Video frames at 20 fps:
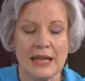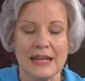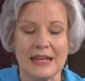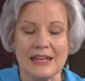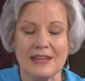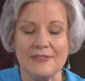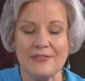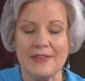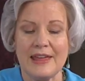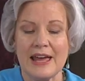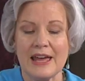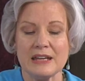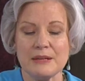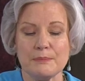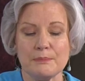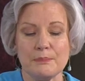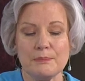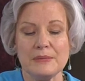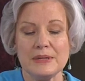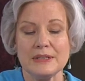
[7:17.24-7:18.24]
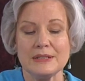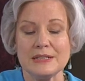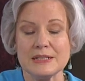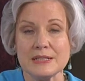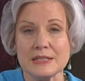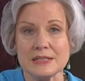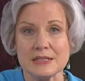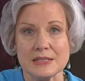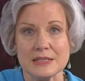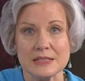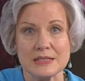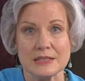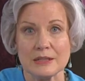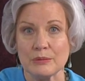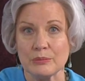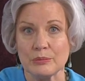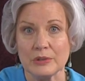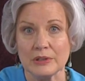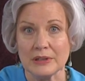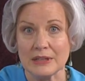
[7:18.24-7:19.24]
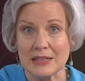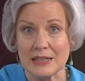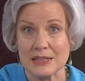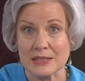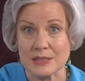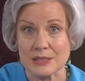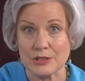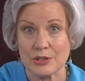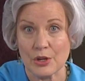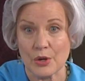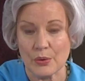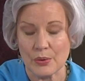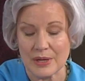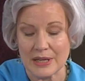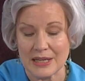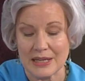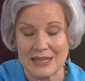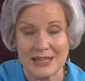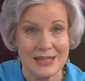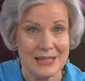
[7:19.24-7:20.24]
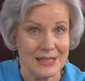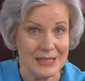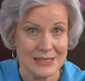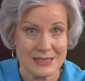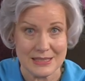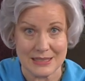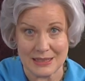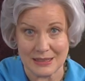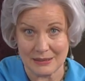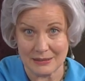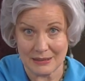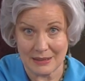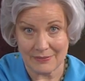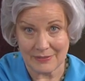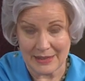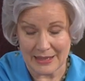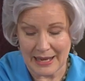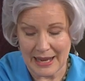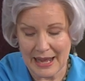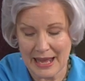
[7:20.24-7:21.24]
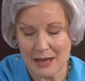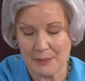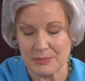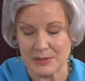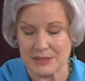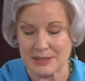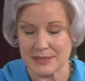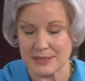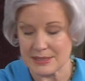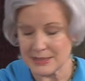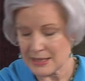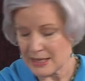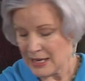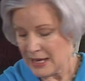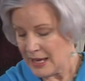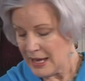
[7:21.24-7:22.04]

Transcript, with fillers: In that distance, there really is no easing that happens.